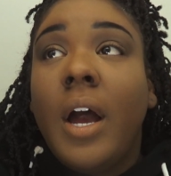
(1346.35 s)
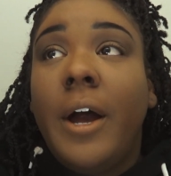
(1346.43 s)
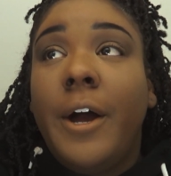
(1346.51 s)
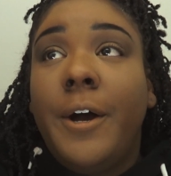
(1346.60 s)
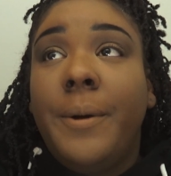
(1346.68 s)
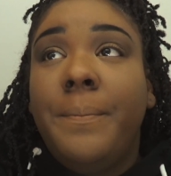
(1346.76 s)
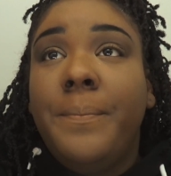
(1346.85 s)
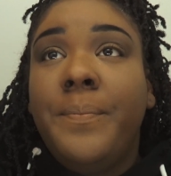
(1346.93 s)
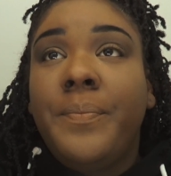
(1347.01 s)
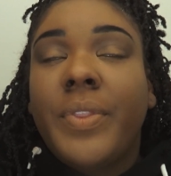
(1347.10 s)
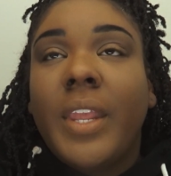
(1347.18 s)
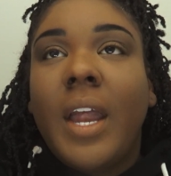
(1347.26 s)

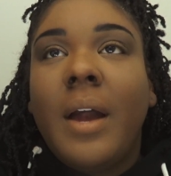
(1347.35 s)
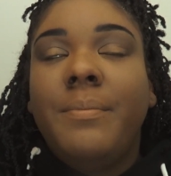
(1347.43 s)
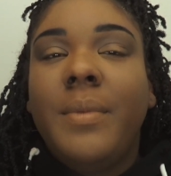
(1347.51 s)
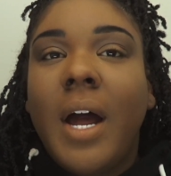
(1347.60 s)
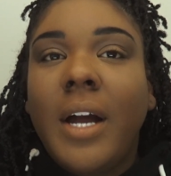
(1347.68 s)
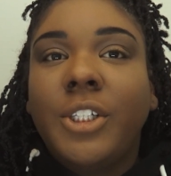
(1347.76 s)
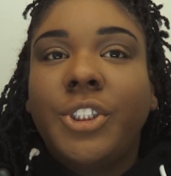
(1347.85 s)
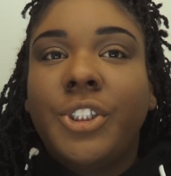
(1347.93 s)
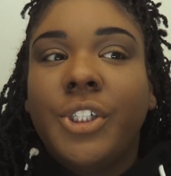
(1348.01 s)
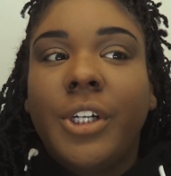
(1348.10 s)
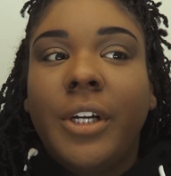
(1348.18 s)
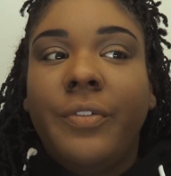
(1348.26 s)
I'm not
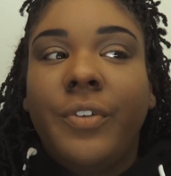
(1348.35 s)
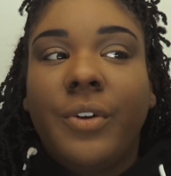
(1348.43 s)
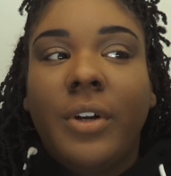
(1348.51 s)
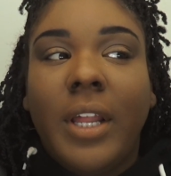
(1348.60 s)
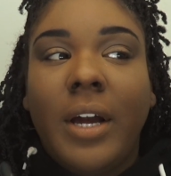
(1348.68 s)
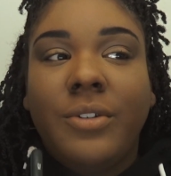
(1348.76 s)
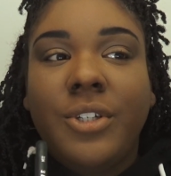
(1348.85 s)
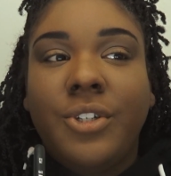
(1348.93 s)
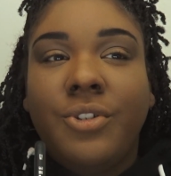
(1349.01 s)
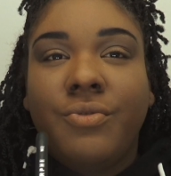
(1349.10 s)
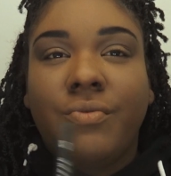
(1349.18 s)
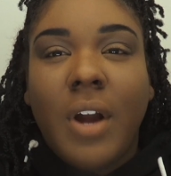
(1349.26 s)
sure if you're allowed to
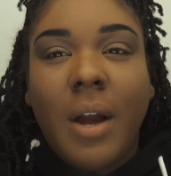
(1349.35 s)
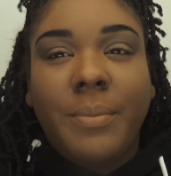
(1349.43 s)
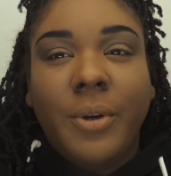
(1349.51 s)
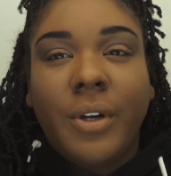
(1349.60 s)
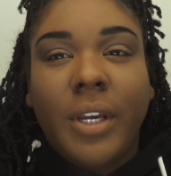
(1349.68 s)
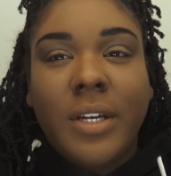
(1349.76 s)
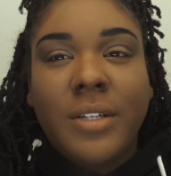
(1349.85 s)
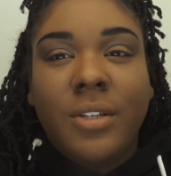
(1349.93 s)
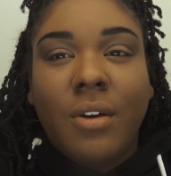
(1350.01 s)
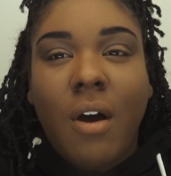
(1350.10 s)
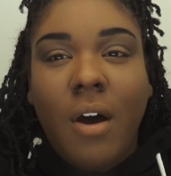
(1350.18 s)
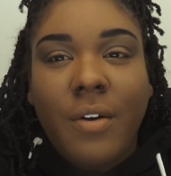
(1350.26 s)
drop your
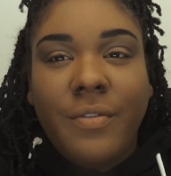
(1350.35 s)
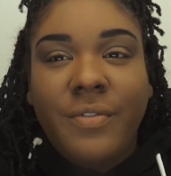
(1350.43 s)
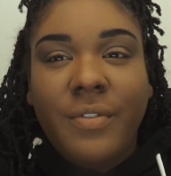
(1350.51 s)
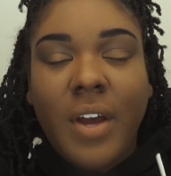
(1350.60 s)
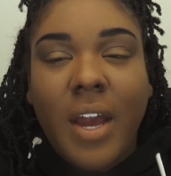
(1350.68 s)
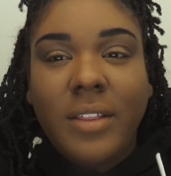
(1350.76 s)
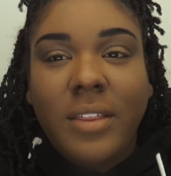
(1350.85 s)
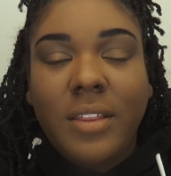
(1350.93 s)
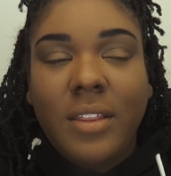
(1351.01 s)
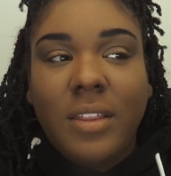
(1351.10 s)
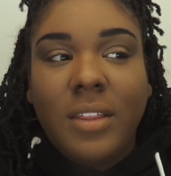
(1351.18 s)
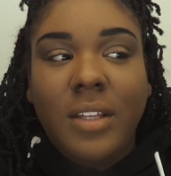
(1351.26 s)
kids off at
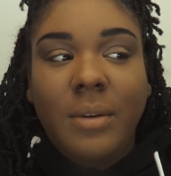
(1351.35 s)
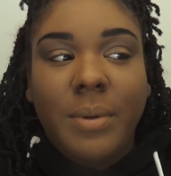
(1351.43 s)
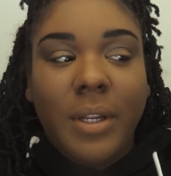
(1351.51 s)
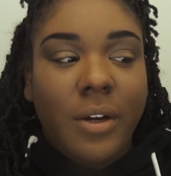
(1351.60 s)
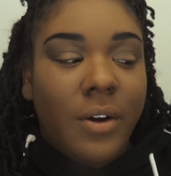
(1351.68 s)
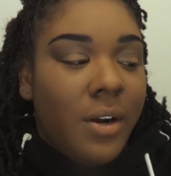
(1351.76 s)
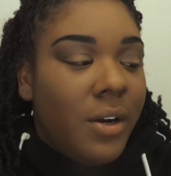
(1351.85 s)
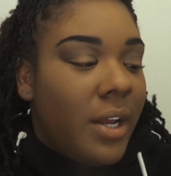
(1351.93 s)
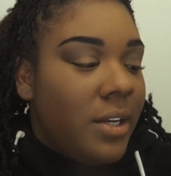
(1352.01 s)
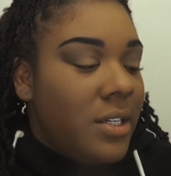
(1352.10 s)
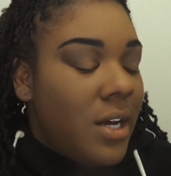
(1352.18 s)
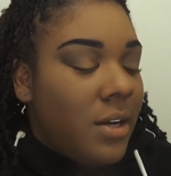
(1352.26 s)
the playground
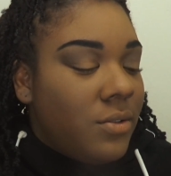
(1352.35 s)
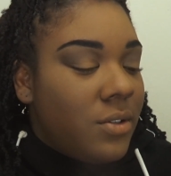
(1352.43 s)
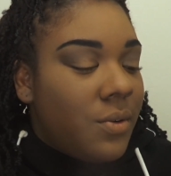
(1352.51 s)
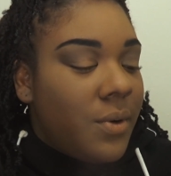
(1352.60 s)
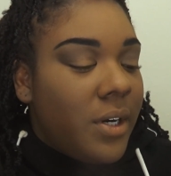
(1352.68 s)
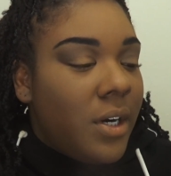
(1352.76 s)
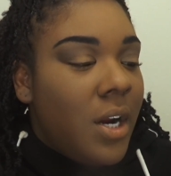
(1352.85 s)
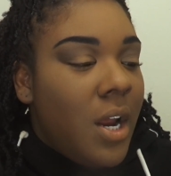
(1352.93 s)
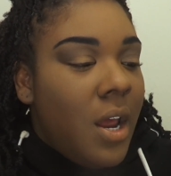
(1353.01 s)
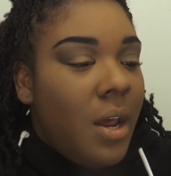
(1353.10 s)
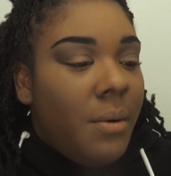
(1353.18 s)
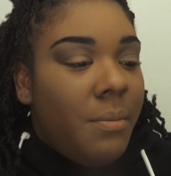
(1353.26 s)
at Town Square.
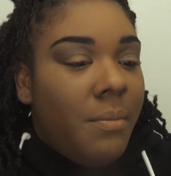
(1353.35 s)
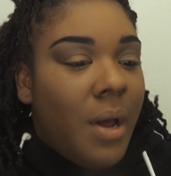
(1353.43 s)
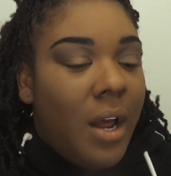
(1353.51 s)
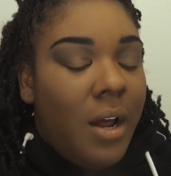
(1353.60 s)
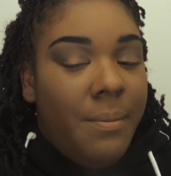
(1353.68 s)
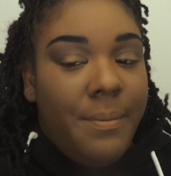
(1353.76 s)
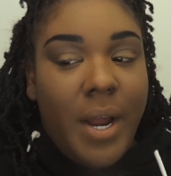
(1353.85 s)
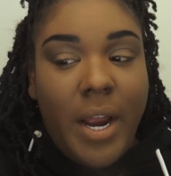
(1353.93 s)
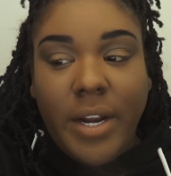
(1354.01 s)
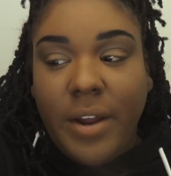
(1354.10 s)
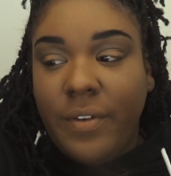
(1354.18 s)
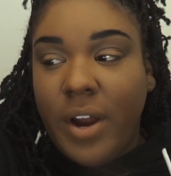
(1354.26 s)

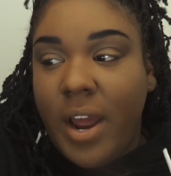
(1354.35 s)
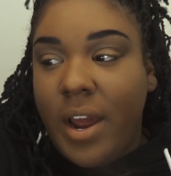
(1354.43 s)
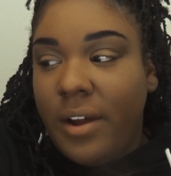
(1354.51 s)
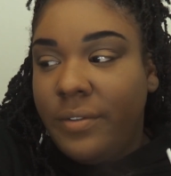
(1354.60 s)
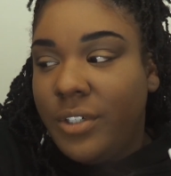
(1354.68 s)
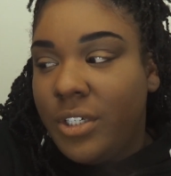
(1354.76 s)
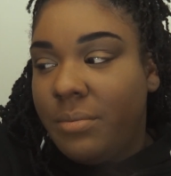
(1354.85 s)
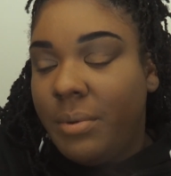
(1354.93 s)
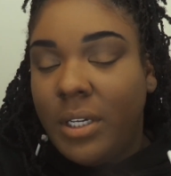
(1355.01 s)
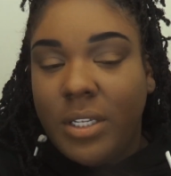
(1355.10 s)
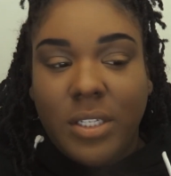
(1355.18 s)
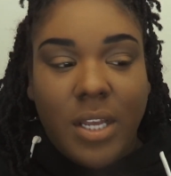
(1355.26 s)
I never have, just
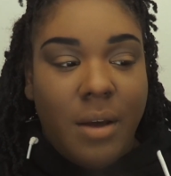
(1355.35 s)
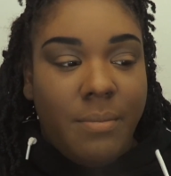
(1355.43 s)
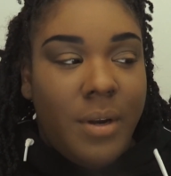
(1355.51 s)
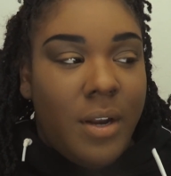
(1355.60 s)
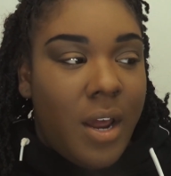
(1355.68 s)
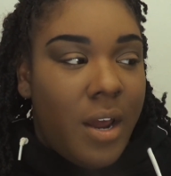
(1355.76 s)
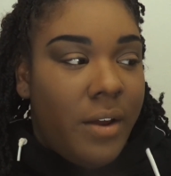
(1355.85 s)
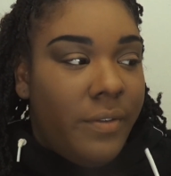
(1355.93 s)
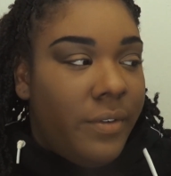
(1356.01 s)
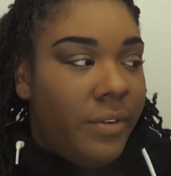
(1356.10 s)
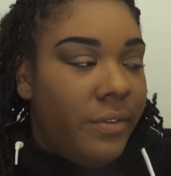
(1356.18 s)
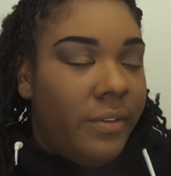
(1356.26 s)
because
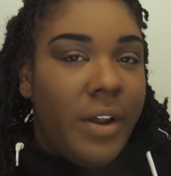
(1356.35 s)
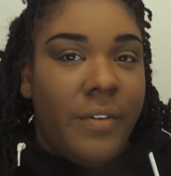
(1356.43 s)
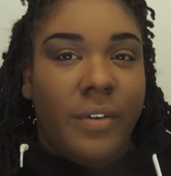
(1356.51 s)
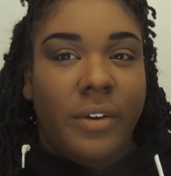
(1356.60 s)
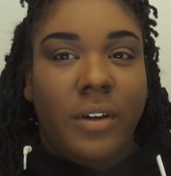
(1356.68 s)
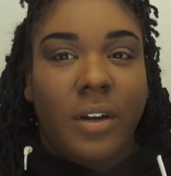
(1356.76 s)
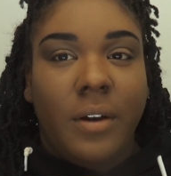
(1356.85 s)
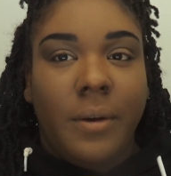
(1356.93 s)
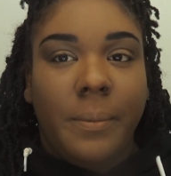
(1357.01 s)
I've never